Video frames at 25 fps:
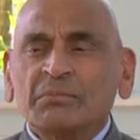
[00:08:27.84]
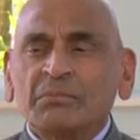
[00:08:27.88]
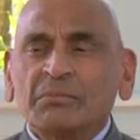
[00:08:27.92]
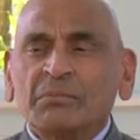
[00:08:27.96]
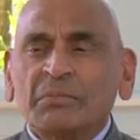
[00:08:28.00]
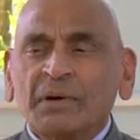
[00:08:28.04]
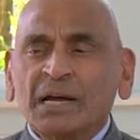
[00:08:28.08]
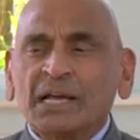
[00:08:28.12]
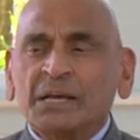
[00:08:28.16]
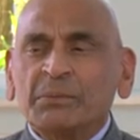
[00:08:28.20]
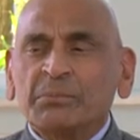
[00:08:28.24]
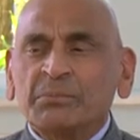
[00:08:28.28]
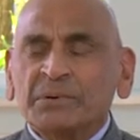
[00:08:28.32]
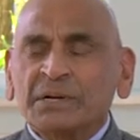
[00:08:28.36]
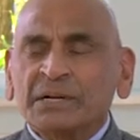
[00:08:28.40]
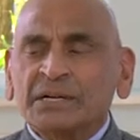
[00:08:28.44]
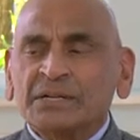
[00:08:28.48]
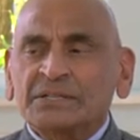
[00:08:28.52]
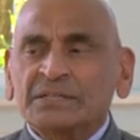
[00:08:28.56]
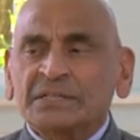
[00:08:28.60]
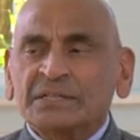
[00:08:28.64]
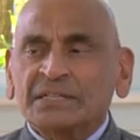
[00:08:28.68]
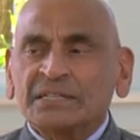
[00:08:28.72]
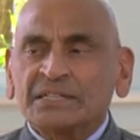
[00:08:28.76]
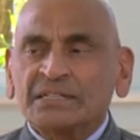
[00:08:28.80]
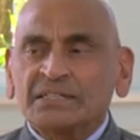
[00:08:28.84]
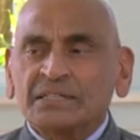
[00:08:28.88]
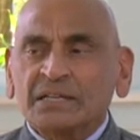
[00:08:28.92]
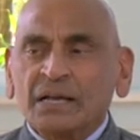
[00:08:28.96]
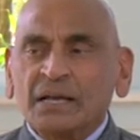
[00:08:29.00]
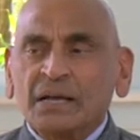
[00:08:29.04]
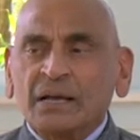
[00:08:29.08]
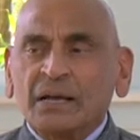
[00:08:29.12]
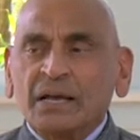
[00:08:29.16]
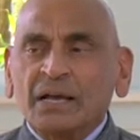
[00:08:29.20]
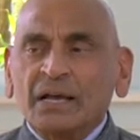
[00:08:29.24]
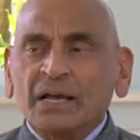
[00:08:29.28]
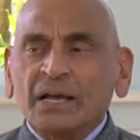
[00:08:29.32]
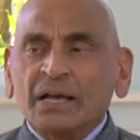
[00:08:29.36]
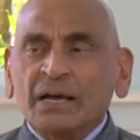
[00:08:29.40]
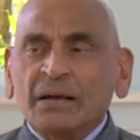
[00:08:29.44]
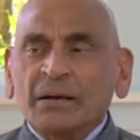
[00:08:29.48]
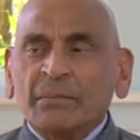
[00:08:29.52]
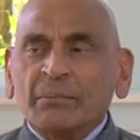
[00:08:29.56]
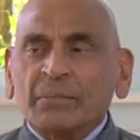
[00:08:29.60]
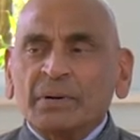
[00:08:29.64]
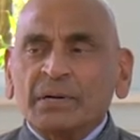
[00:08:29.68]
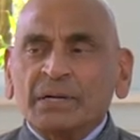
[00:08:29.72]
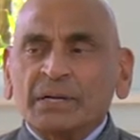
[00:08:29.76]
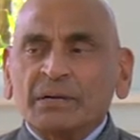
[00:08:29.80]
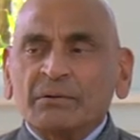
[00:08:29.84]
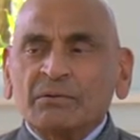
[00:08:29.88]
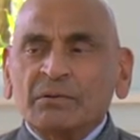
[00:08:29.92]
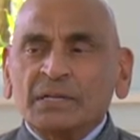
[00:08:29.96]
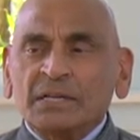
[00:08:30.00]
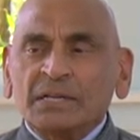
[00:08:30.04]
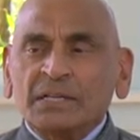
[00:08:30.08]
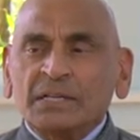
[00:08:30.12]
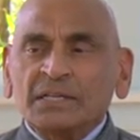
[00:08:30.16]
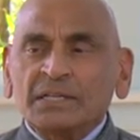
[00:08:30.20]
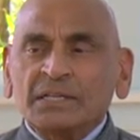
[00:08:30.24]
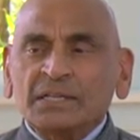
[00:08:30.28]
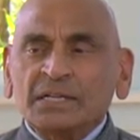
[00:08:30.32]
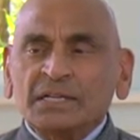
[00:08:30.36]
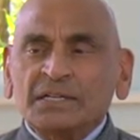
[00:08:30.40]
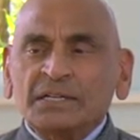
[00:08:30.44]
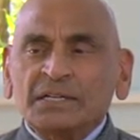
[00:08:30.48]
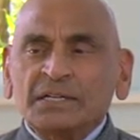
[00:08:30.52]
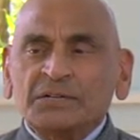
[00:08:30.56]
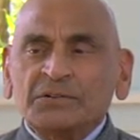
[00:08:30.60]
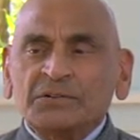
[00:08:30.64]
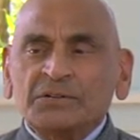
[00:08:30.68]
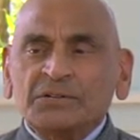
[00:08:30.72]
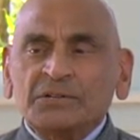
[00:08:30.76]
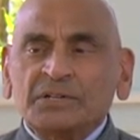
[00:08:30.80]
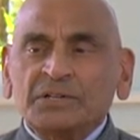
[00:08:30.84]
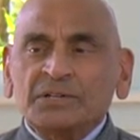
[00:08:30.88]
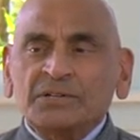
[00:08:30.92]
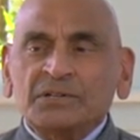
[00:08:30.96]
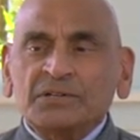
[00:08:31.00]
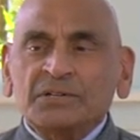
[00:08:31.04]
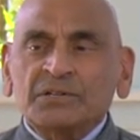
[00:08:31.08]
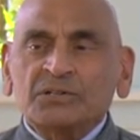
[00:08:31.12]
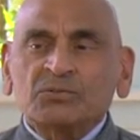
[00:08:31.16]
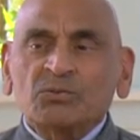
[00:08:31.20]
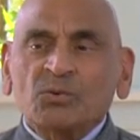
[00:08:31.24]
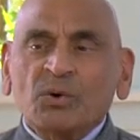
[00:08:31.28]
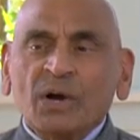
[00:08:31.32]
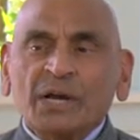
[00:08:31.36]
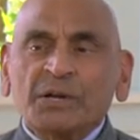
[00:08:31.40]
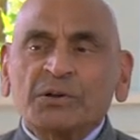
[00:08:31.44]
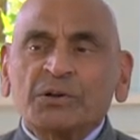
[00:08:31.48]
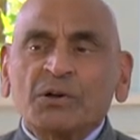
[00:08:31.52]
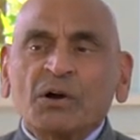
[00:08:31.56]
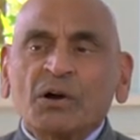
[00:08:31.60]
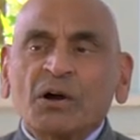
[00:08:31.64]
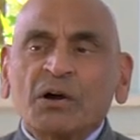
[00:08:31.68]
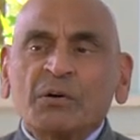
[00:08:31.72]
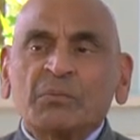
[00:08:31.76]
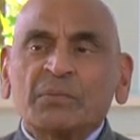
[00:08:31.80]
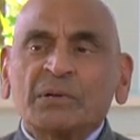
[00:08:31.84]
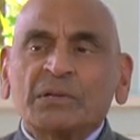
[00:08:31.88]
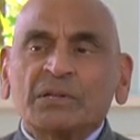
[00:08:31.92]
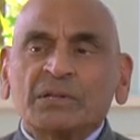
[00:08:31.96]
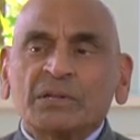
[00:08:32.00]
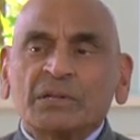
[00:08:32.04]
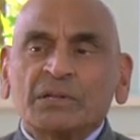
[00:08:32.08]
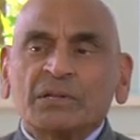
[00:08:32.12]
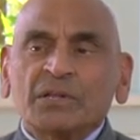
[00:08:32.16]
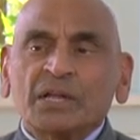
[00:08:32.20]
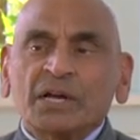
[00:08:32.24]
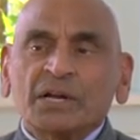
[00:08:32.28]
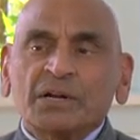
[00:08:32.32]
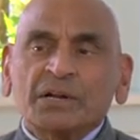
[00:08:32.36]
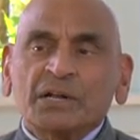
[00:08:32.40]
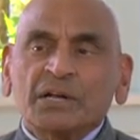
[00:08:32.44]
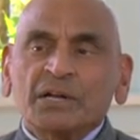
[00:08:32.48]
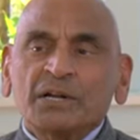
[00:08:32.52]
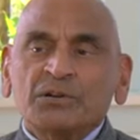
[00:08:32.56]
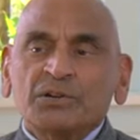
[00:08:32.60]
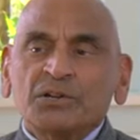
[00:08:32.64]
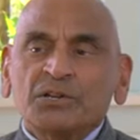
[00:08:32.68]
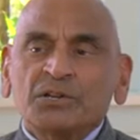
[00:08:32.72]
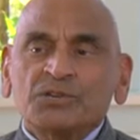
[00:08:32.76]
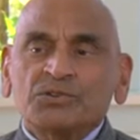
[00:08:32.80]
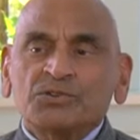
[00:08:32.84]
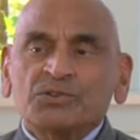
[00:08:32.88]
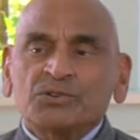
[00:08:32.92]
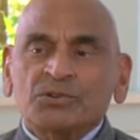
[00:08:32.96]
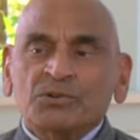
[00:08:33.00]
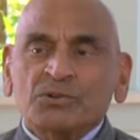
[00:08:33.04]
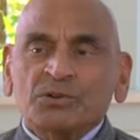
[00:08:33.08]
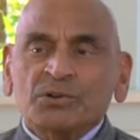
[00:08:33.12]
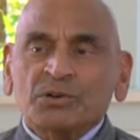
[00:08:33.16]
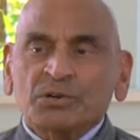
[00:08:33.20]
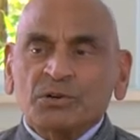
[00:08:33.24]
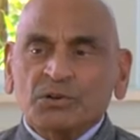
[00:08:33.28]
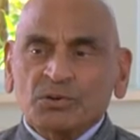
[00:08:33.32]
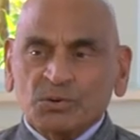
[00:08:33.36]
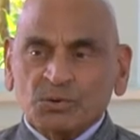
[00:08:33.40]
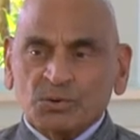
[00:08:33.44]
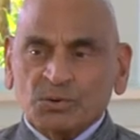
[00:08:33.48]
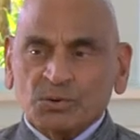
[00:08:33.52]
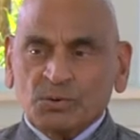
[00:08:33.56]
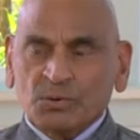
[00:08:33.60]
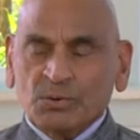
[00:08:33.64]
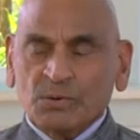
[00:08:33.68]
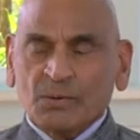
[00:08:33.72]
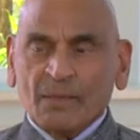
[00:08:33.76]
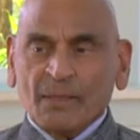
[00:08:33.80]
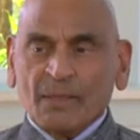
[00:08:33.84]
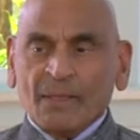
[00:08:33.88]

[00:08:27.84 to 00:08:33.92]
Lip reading: my impression is, particularly in the Indian tradition, it's quite common that a teacher or a guru,